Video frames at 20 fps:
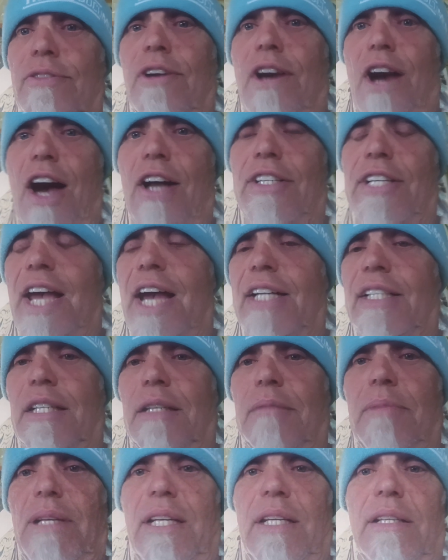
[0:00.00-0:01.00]
who
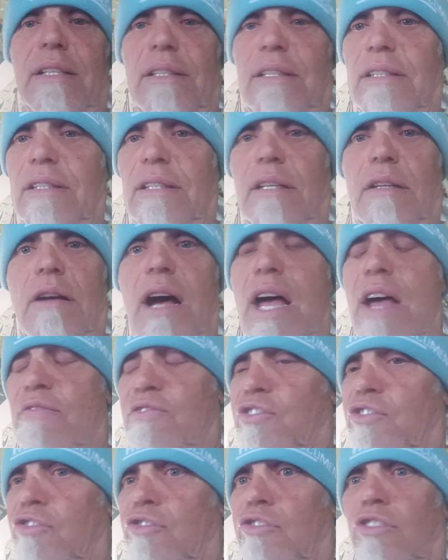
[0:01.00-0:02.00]
contacted me. You know, I
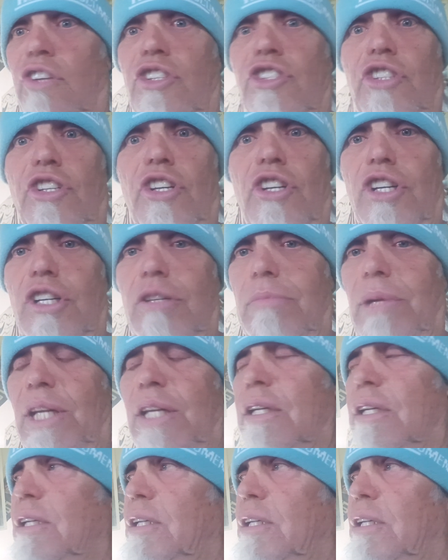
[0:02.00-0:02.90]
have such an army.